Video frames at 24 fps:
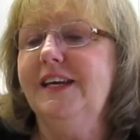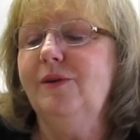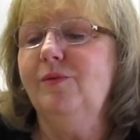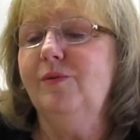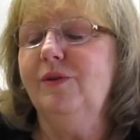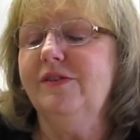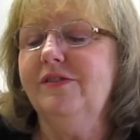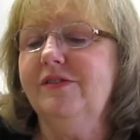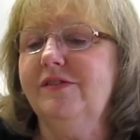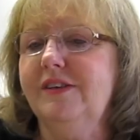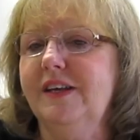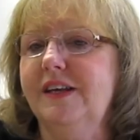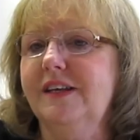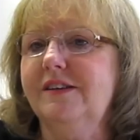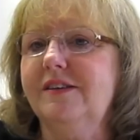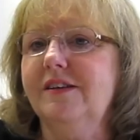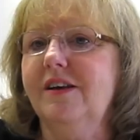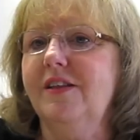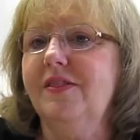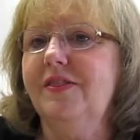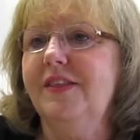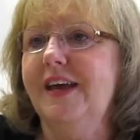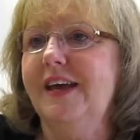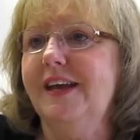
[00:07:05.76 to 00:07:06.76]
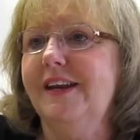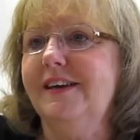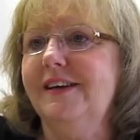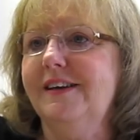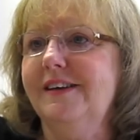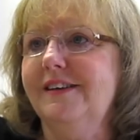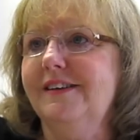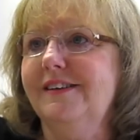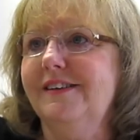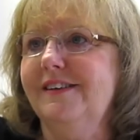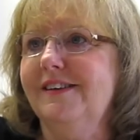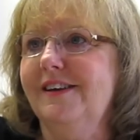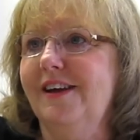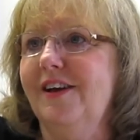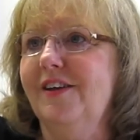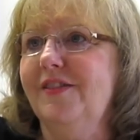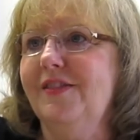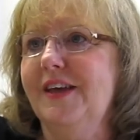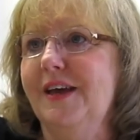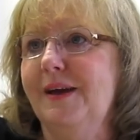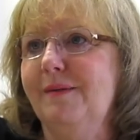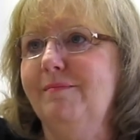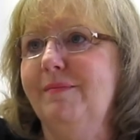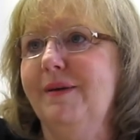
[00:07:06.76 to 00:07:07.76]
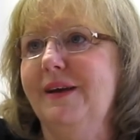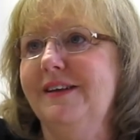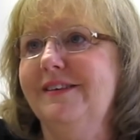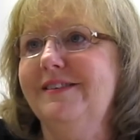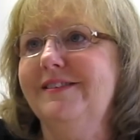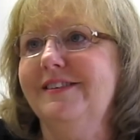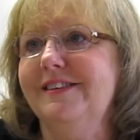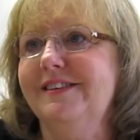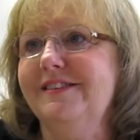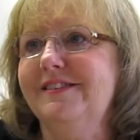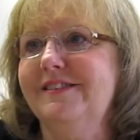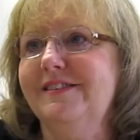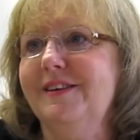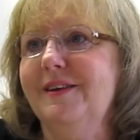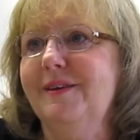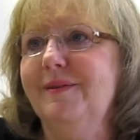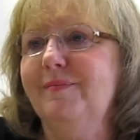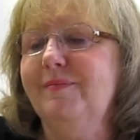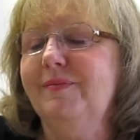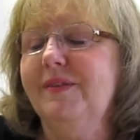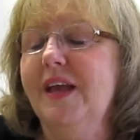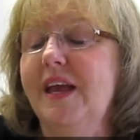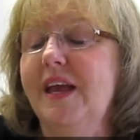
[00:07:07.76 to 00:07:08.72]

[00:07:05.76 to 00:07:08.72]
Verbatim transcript: And he was sent on that on that basis.